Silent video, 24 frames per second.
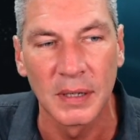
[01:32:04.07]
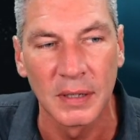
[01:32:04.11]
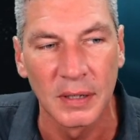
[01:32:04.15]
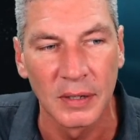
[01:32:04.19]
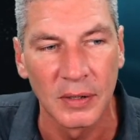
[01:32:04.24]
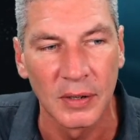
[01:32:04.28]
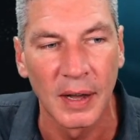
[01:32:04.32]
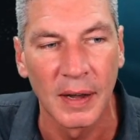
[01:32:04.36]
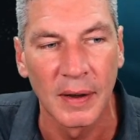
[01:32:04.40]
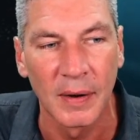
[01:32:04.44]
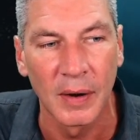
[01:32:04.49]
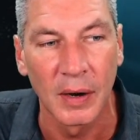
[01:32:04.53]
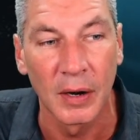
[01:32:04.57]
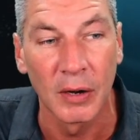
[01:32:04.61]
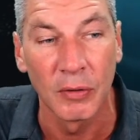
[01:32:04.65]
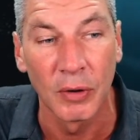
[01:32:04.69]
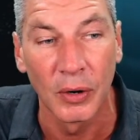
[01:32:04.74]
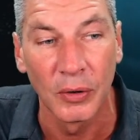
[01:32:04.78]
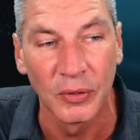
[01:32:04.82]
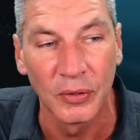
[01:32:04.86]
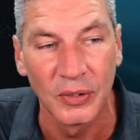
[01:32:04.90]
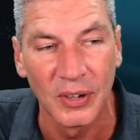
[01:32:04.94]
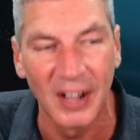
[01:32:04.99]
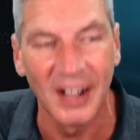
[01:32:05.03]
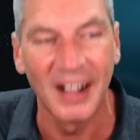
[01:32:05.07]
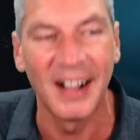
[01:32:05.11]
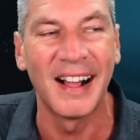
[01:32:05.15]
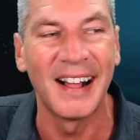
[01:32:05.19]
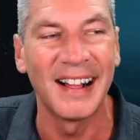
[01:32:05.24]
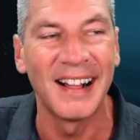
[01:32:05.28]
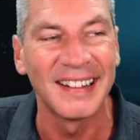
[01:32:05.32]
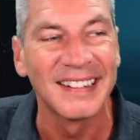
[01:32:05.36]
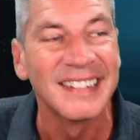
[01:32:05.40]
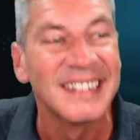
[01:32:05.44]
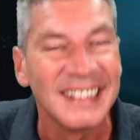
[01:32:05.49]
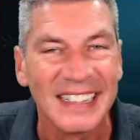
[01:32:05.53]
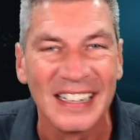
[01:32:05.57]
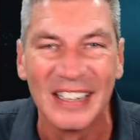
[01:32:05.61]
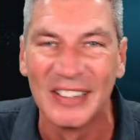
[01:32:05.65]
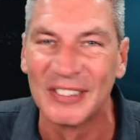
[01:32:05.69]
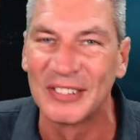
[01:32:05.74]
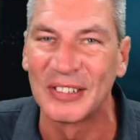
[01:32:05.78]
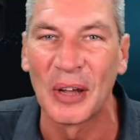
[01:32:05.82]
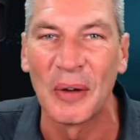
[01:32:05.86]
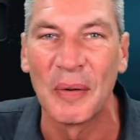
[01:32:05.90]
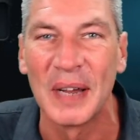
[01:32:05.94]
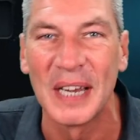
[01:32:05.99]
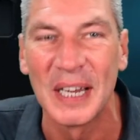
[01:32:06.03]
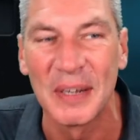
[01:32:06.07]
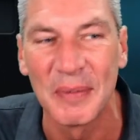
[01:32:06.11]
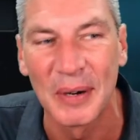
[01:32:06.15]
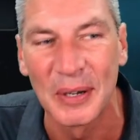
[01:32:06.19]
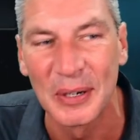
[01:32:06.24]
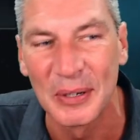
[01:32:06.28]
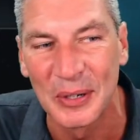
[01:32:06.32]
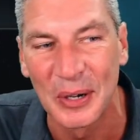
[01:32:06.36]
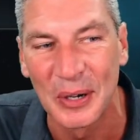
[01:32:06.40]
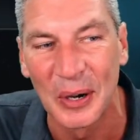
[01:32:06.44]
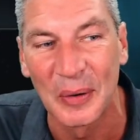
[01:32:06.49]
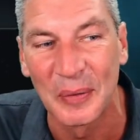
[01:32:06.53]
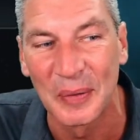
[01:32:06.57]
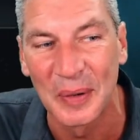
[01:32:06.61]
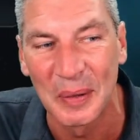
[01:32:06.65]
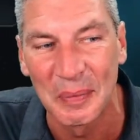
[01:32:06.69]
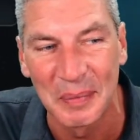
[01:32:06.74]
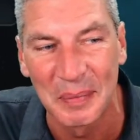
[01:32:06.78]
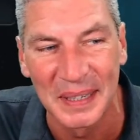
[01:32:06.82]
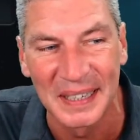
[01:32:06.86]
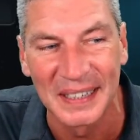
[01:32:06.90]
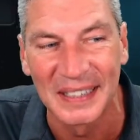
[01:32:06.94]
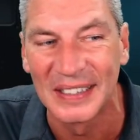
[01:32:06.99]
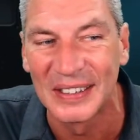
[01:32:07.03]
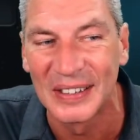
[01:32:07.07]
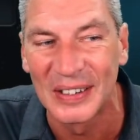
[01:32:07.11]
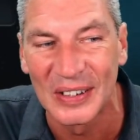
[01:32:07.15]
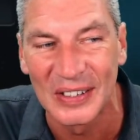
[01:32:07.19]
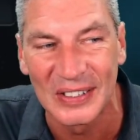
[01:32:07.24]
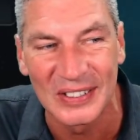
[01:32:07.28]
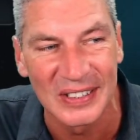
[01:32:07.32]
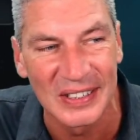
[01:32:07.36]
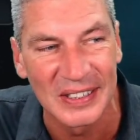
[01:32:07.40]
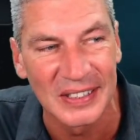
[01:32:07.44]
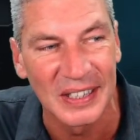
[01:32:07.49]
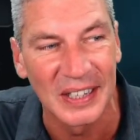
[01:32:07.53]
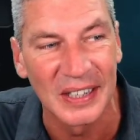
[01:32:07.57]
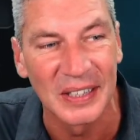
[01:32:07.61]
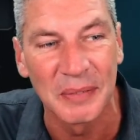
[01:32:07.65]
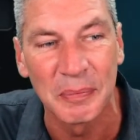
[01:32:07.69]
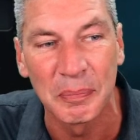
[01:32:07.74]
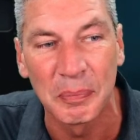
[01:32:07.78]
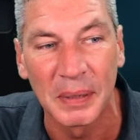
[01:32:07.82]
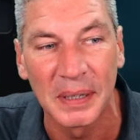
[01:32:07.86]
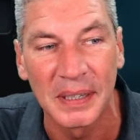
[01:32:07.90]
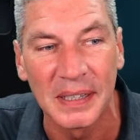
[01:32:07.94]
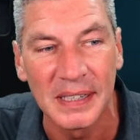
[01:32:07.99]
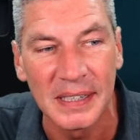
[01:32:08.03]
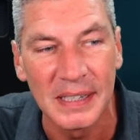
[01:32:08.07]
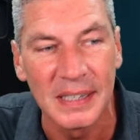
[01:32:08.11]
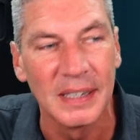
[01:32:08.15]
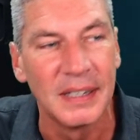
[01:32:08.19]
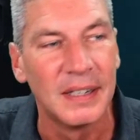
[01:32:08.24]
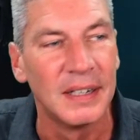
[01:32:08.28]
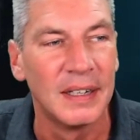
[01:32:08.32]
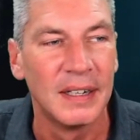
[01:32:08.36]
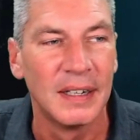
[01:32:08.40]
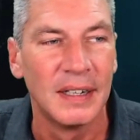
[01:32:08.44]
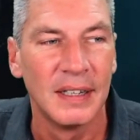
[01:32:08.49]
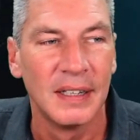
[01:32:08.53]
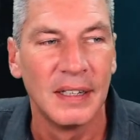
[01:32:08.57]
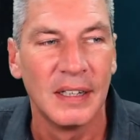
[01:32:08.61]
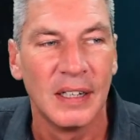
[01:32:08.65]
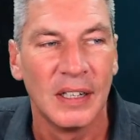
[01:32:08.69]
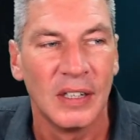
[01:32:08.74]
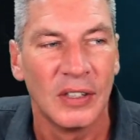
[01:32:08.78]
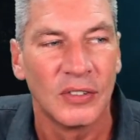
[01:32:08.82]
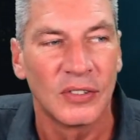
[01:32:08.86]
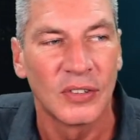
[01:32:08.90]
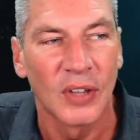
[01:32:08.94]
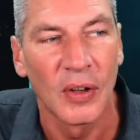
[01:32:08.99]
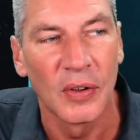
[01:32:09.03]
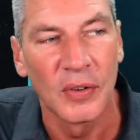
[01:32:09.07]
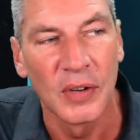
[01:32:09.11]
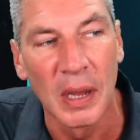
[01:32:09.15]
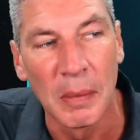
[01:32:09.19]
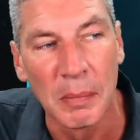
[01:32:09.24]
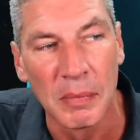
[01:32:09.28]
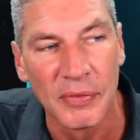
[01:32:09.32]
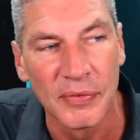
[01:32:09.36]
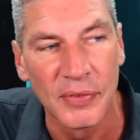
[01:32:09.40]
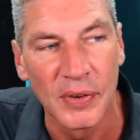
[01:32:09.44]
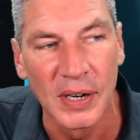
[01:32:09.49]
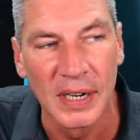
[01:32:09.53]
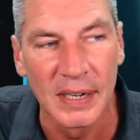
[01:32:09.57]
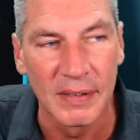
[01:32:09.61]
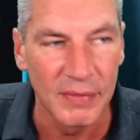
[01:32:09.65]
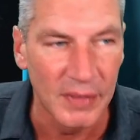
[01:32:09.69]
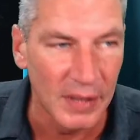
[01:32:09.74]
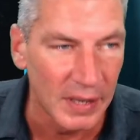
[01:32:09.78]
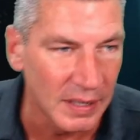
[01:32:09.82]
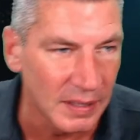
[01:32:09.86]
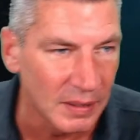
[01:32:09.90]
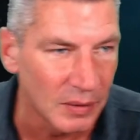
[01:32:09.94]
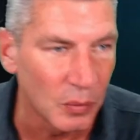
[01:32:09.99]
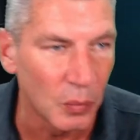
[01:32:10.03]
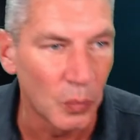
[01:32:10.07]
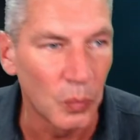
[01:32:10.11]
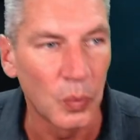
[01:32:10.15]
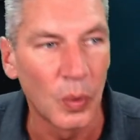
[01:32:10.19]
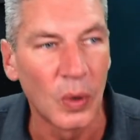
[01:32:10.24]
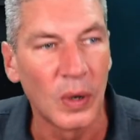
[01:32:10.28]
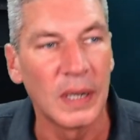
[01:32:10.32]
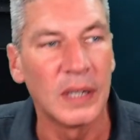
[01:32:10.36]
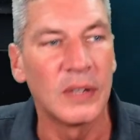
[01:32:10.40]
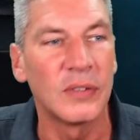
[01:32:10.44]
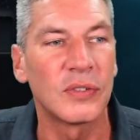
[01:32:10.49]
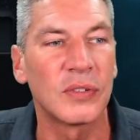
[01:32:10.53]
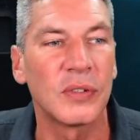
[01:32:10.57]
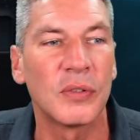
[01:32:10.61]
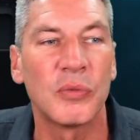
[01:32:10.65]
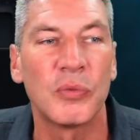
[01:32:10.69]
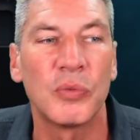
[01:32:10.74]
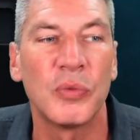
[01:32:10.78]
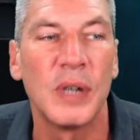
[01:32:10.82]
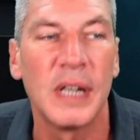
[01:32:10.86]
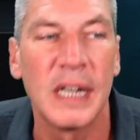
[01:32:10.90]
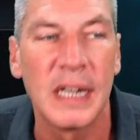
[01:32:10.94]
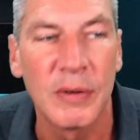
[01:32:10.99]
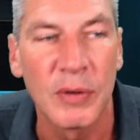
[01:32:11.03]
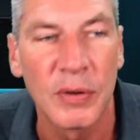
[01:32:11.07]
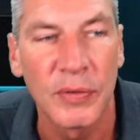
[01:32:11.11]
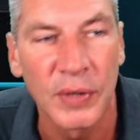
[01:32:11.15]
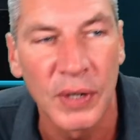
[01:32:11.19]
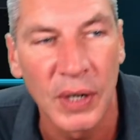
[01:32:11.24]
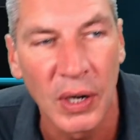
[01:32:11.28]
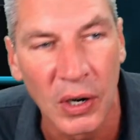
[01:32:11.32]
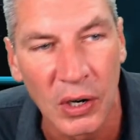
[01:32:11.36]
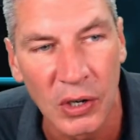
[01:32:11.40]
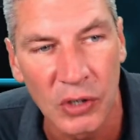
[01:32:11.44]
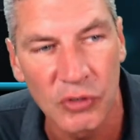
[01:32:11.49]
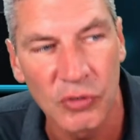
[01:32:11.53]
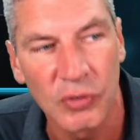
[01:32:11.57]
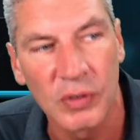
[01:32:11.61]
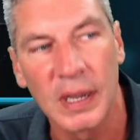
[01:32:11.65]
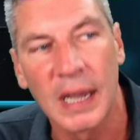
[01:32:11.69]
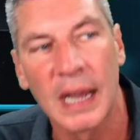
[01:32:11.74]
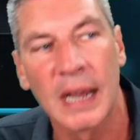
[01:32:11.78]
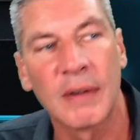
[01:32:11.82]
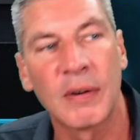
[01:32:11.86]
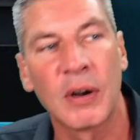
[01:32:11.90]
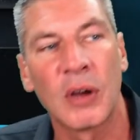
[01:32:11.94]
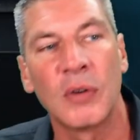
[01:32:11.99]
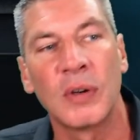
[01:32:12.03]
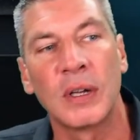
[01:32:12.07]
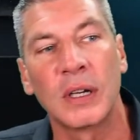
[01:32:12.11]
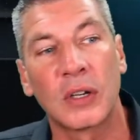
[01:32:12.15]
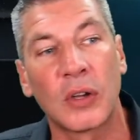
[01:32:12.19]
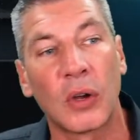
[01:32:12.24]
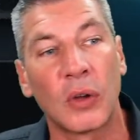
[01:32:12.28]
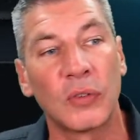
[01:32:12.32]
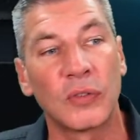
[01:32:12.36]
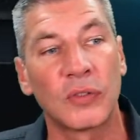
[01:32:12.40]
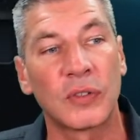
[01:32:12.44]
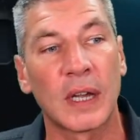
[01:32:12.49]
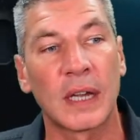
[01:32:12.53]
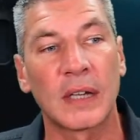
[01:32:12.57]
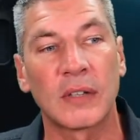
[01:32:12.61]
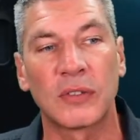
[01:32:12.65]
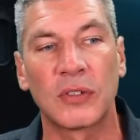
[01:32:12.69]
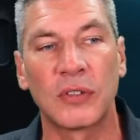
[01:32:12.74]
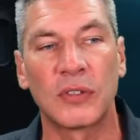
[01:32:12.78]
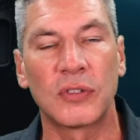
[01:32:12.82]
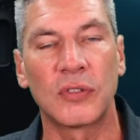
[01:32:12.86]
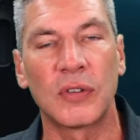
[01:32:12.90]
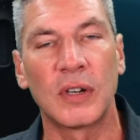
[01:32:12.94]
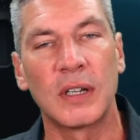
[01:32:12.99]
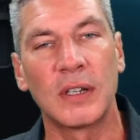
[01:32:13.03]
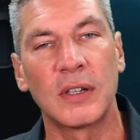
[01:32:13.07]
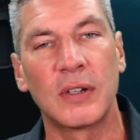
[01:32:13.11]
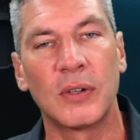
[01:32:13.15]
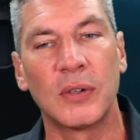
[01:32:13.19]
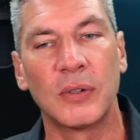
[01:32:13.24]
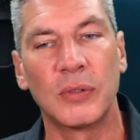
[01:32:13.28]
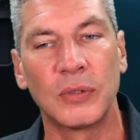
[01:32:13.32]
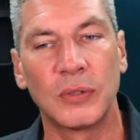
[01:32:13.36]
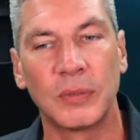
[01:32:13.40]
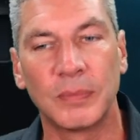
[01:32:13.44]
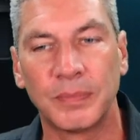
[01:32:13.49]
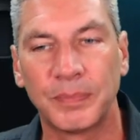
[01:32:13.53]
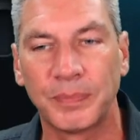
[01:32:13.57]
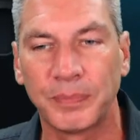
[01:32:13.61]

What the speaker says: You know how I roll. So anyone who got 1 meter, nicely done, B. So number 5 then. What is the rear of an archery arrow that contacts the string cord?